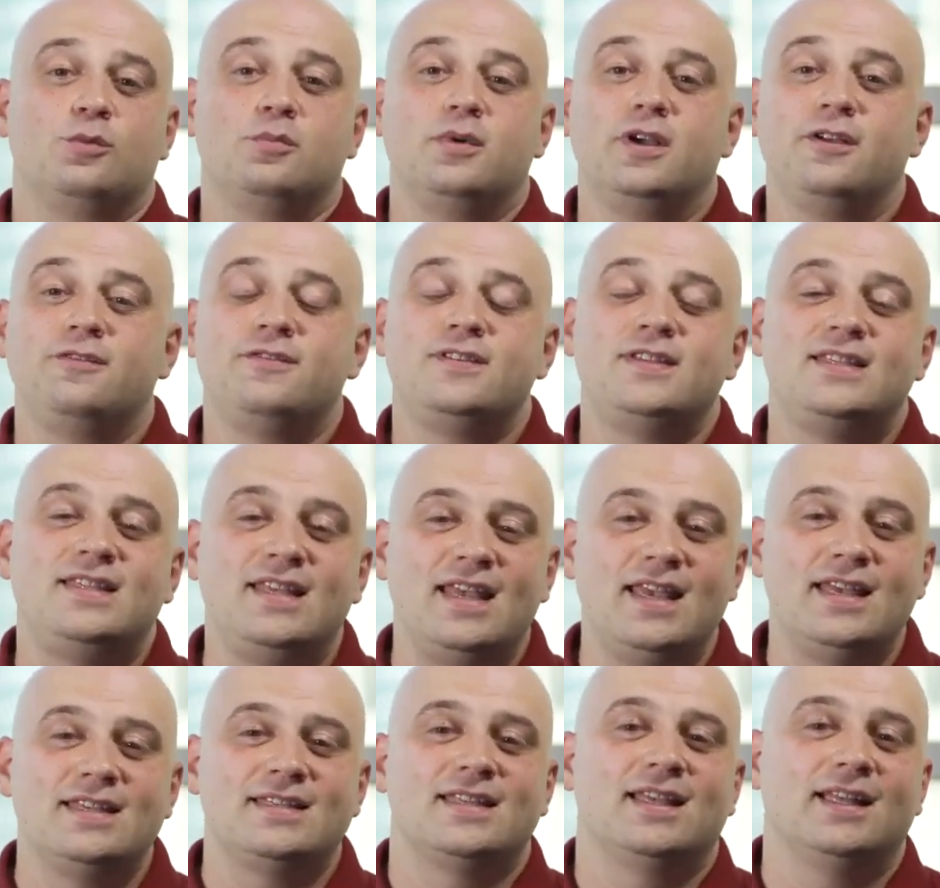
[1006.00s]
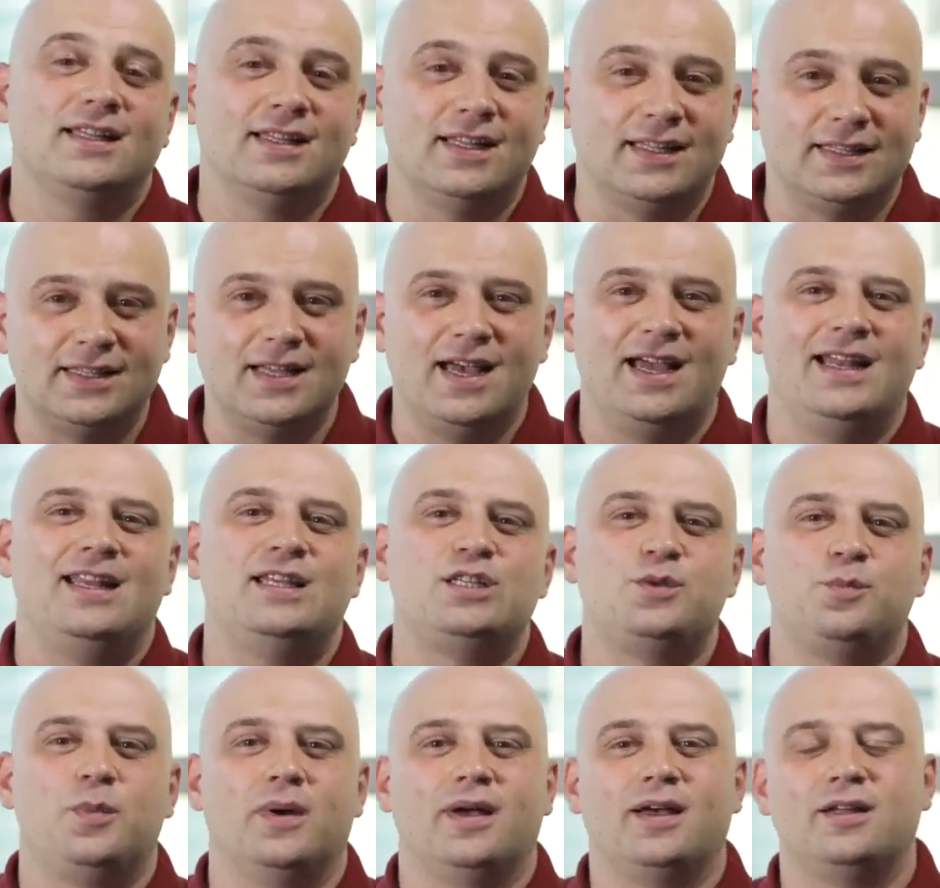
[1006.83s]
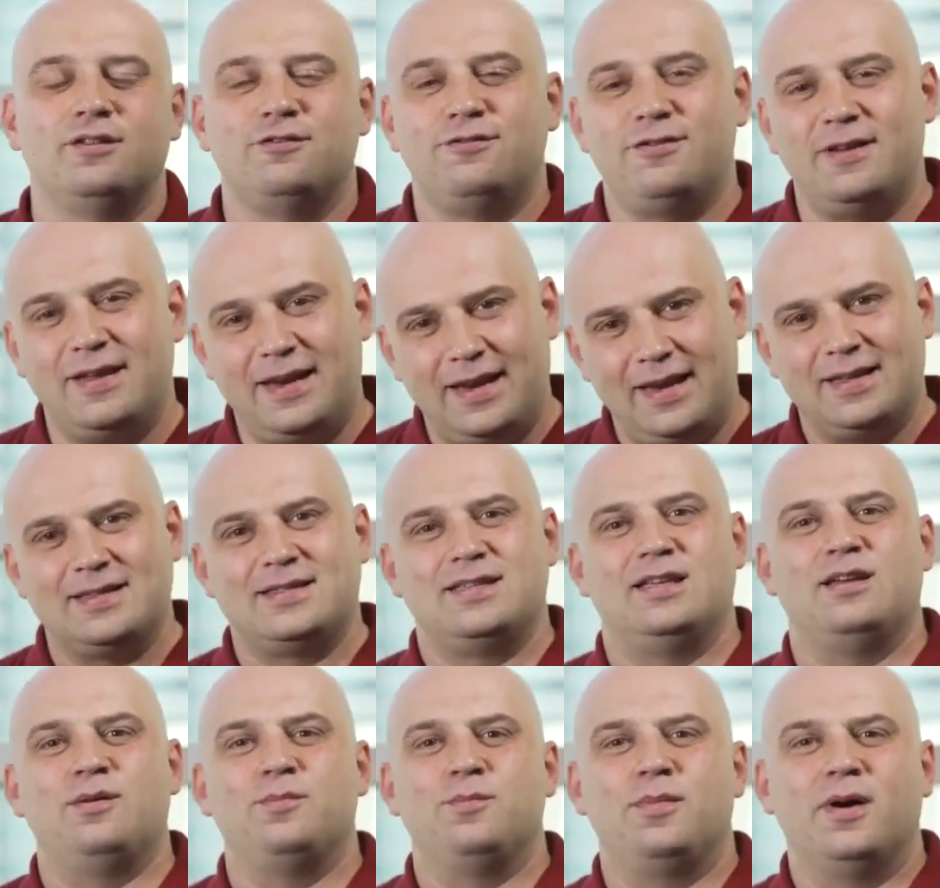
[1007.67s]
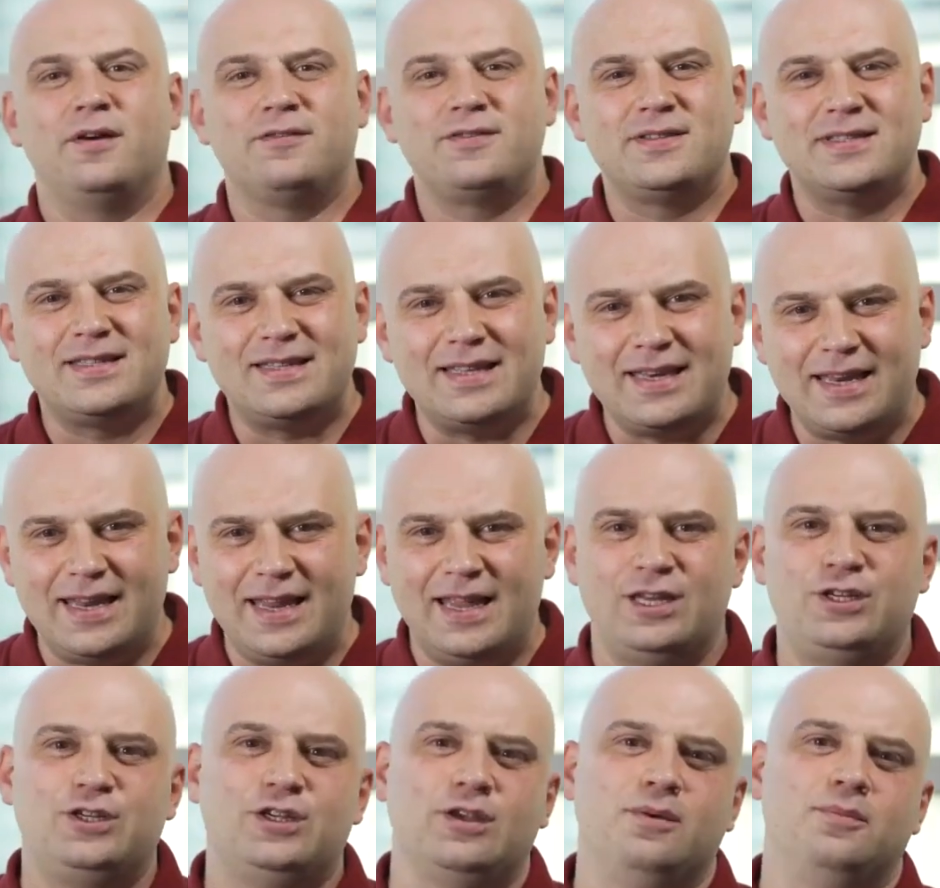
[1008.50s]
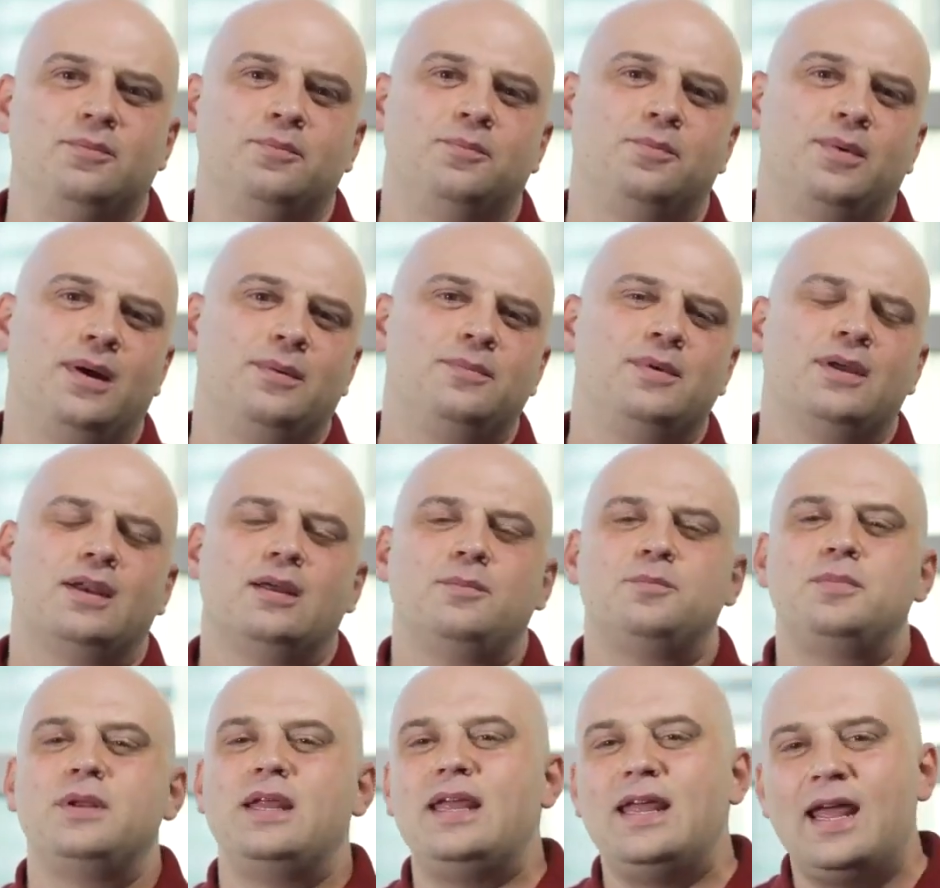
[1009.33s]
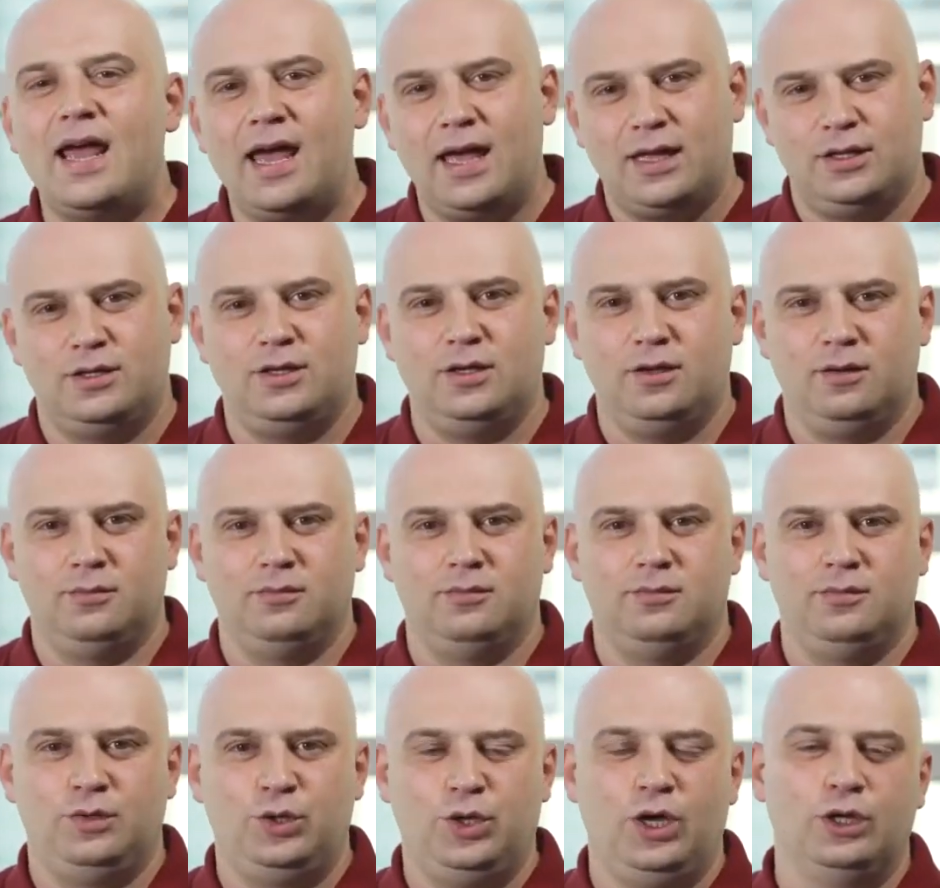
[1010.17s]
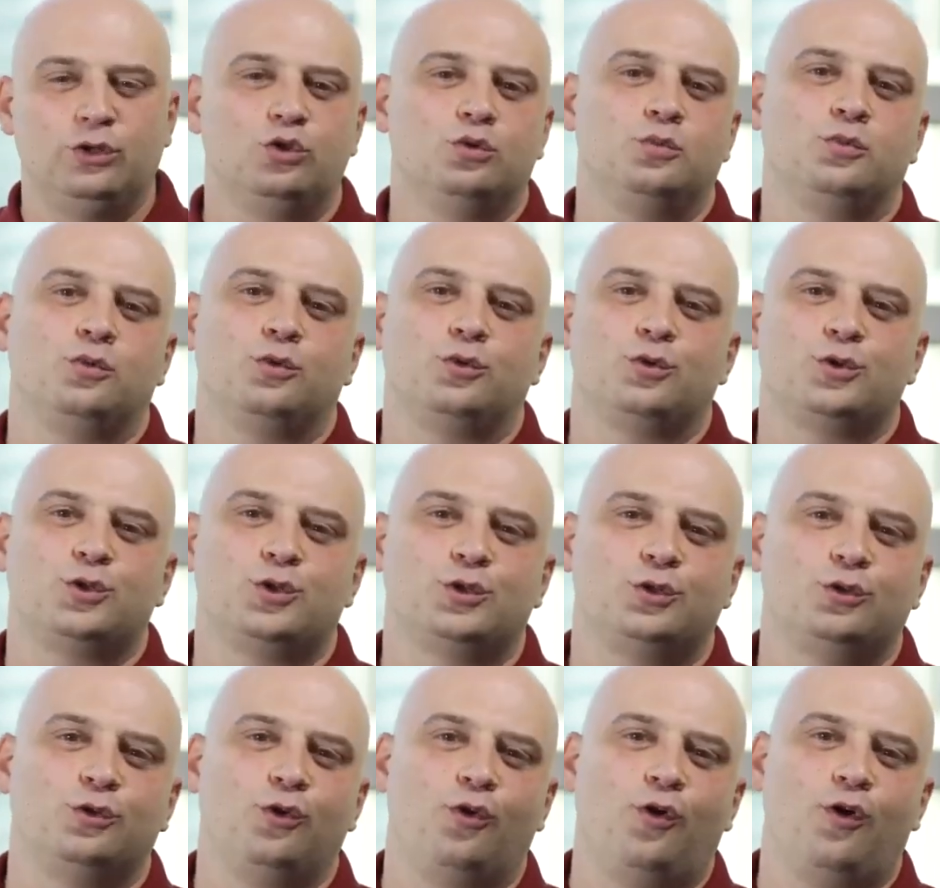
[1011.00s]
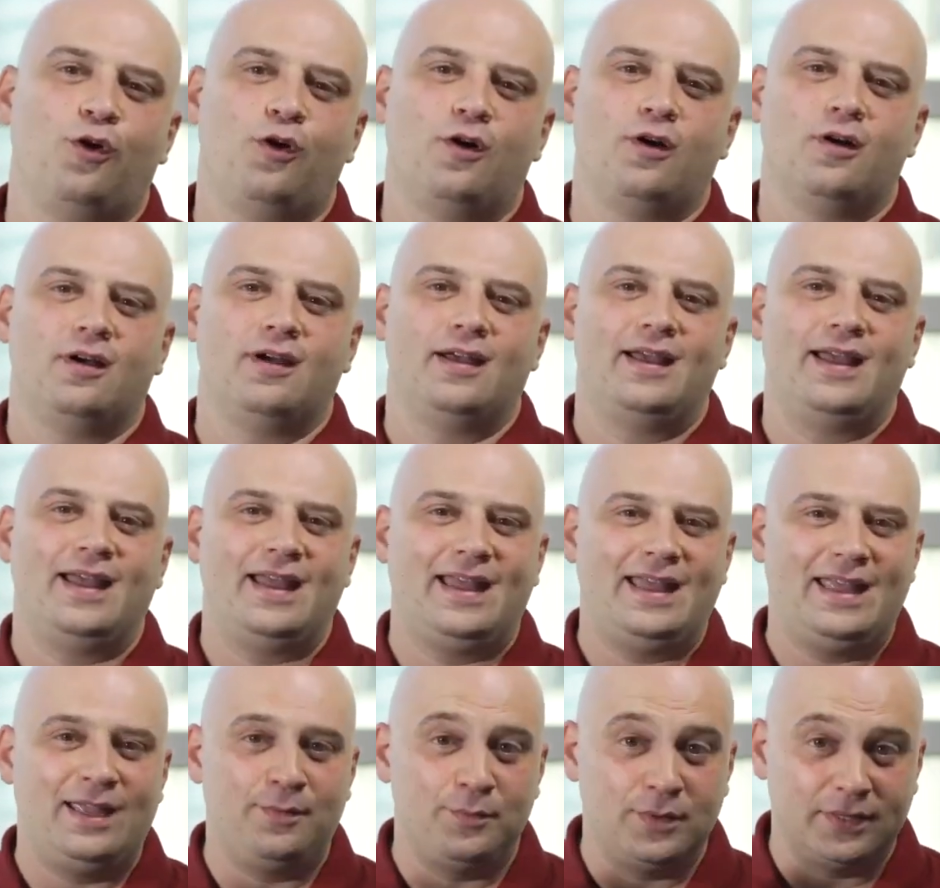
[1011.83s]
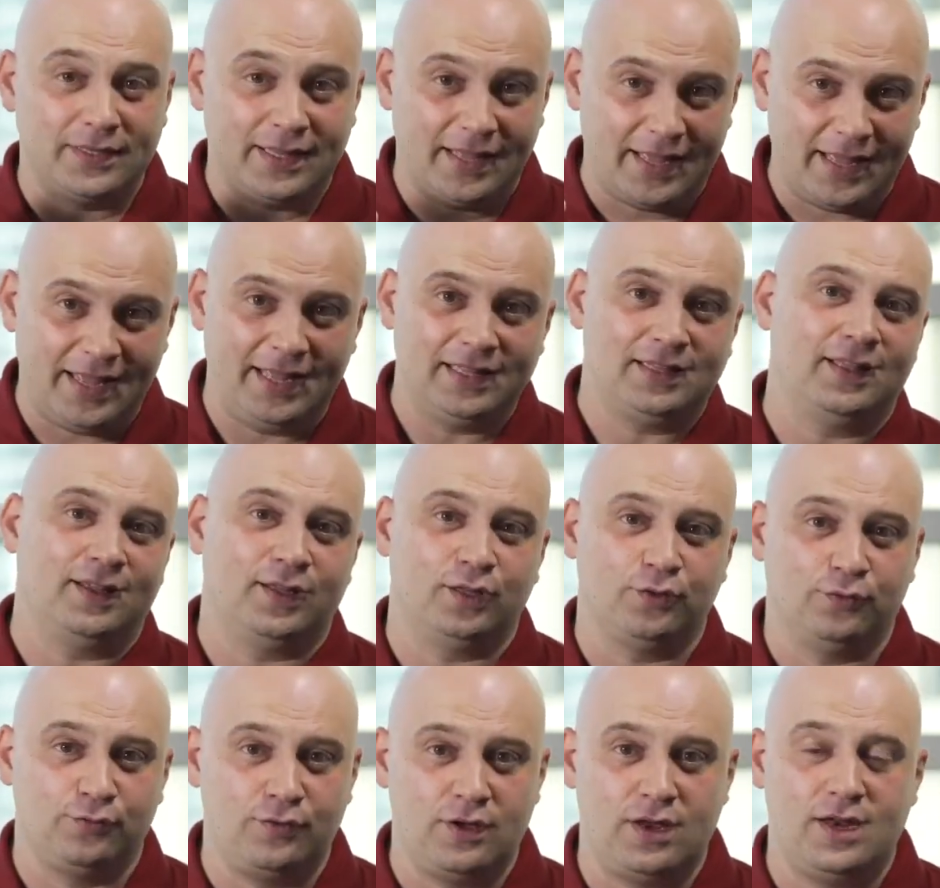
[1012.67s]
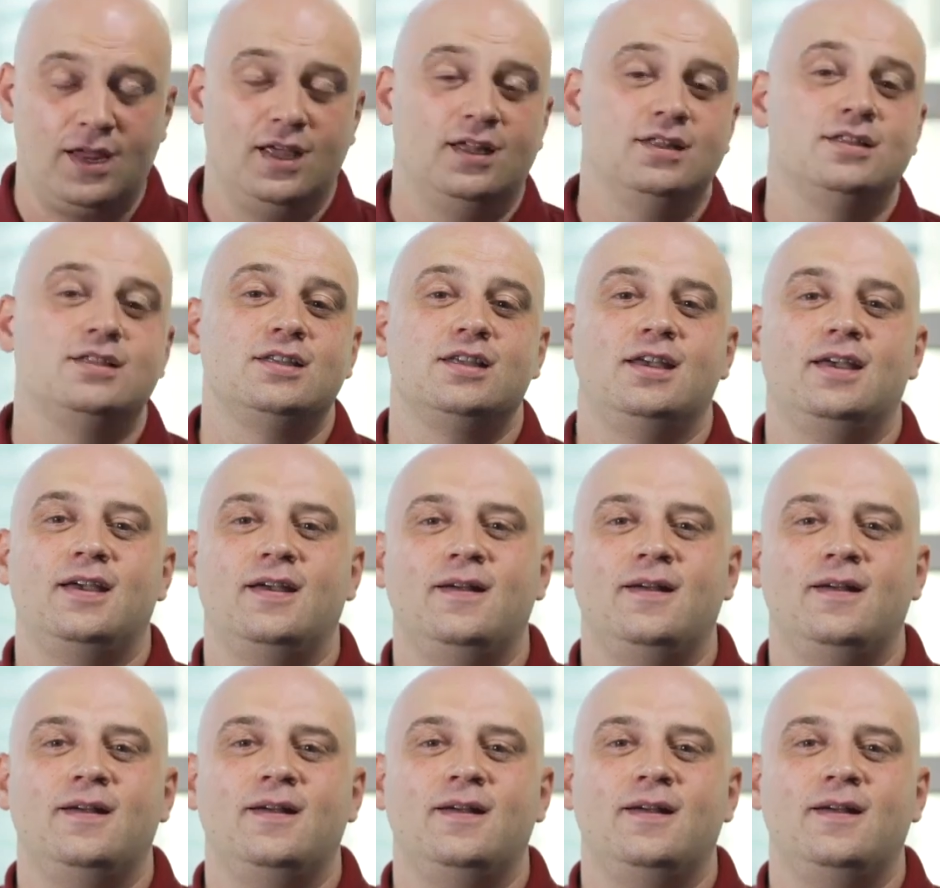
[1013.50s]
then come and just become a hero who supports business projects, startups, charitable projects, and more.